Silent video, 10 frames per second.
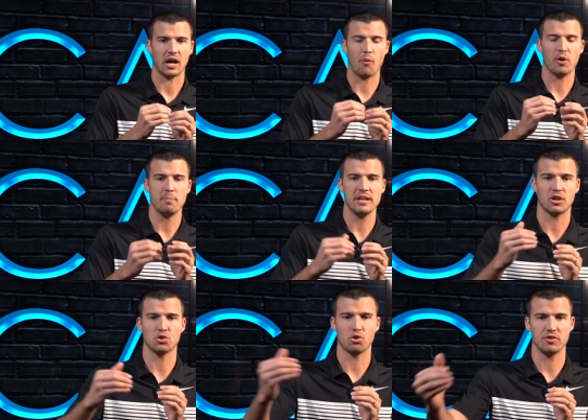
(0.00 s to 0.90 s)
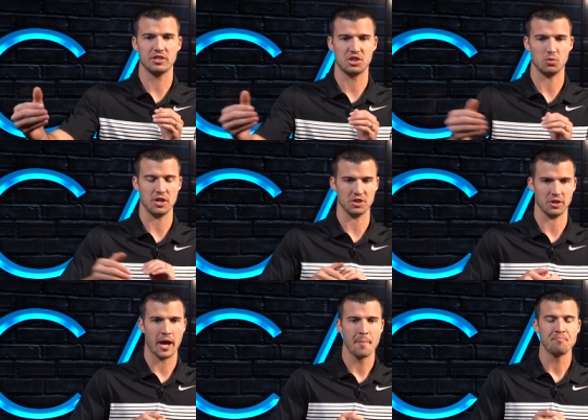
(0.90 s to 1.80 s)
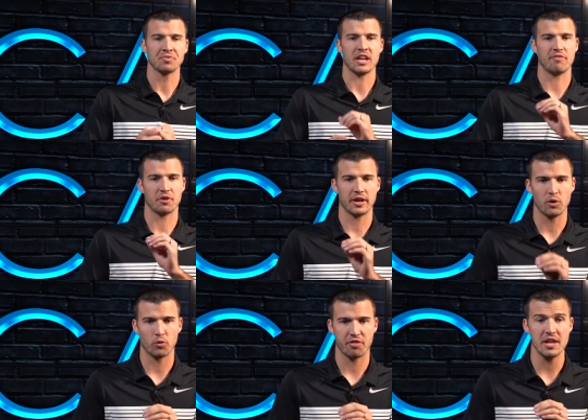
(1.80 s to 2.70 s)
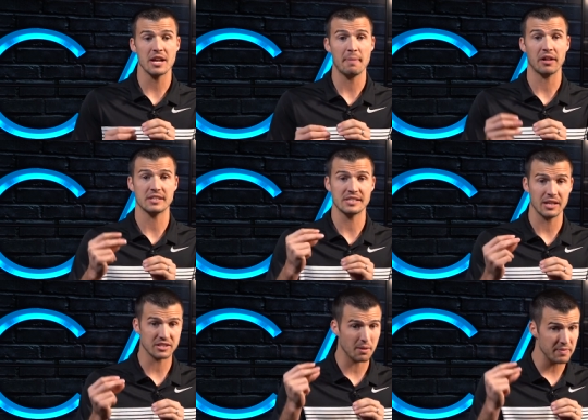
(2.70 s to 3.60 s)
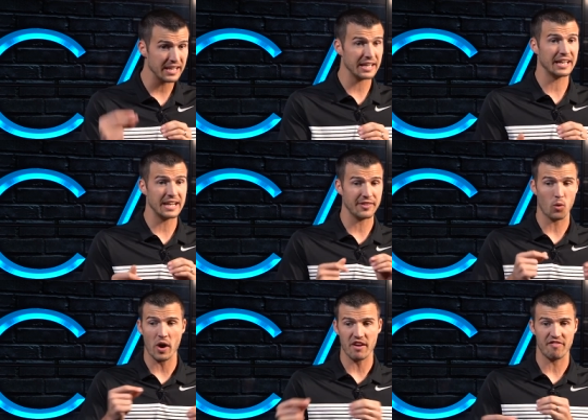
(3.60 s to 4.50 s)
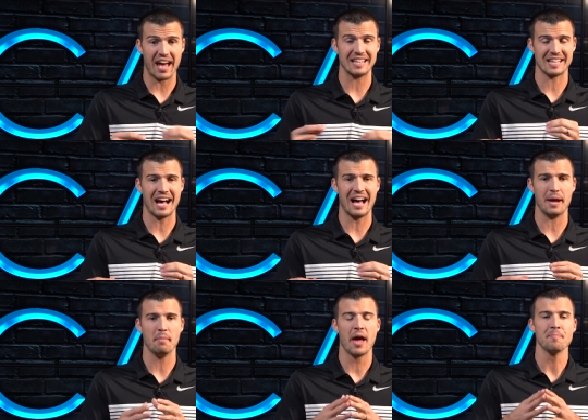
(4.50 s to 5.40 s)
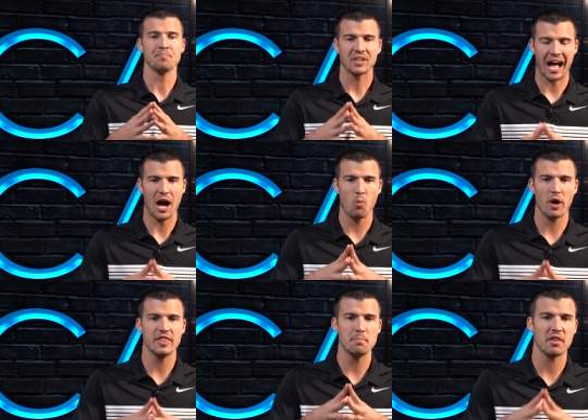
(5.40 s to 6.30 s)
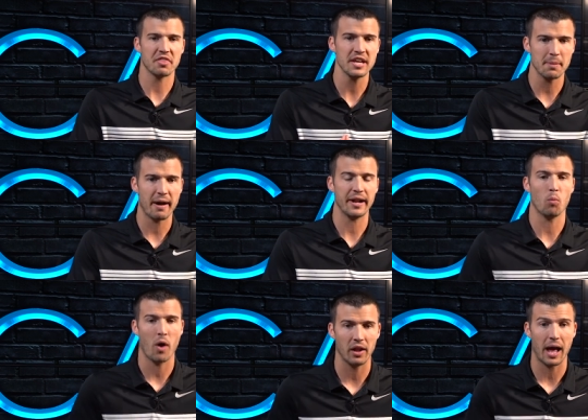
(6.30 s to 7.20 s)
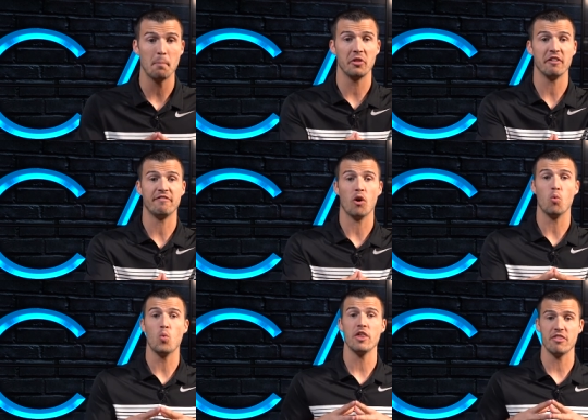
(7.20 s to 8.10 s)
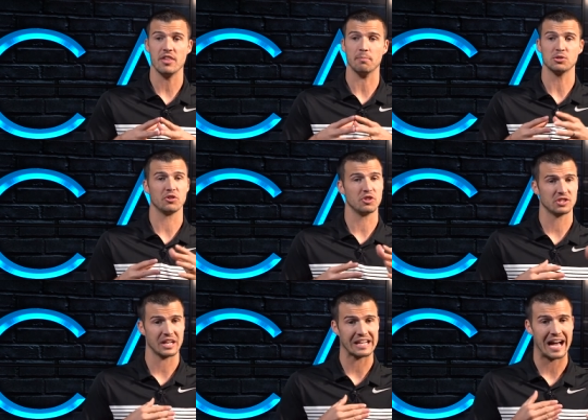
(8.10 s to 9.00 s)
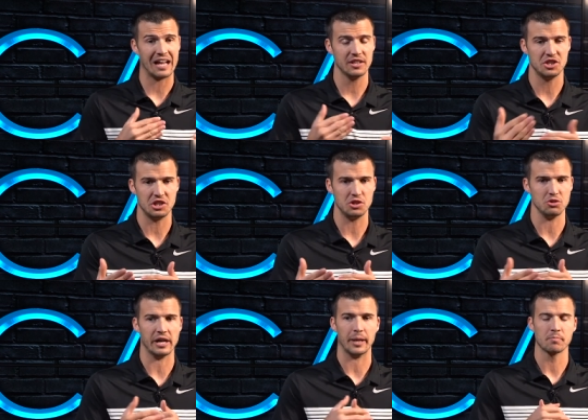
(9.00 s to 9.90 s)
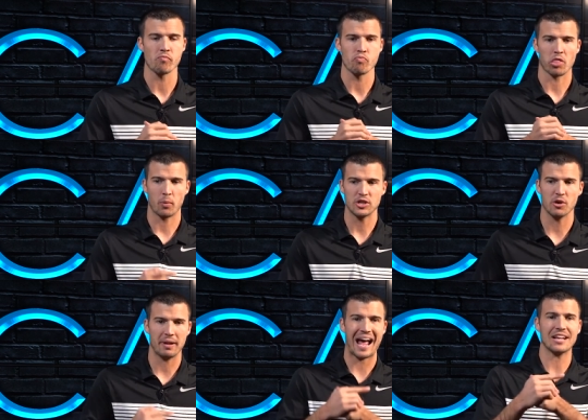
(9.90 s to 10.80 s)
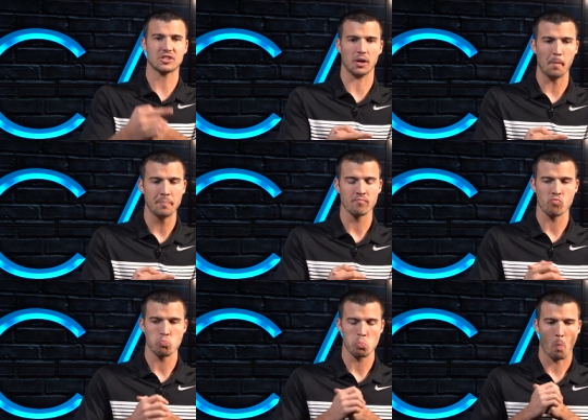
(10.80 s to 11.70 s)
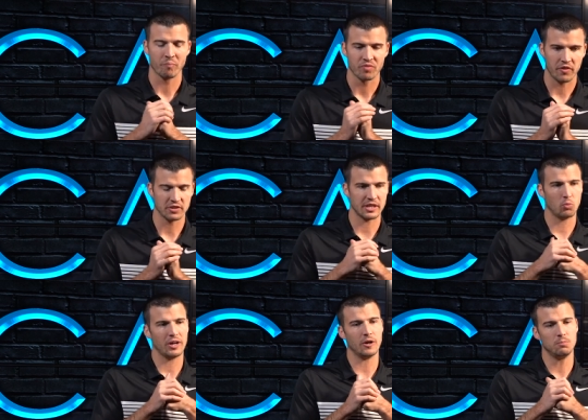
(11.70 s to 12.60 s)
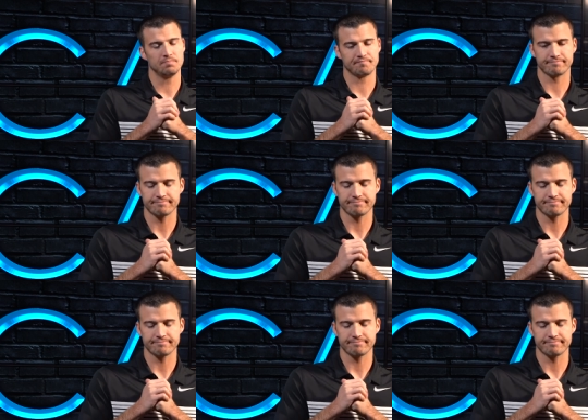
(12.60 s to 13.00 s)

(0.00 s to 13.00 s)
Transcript: I want to be in control of the situation. If they're going to think about something getting in the way of that time, I want them to think about it while I'm on the phone with them. So there's psychology to that, right? So I'm going to ask them, and they'll say, well,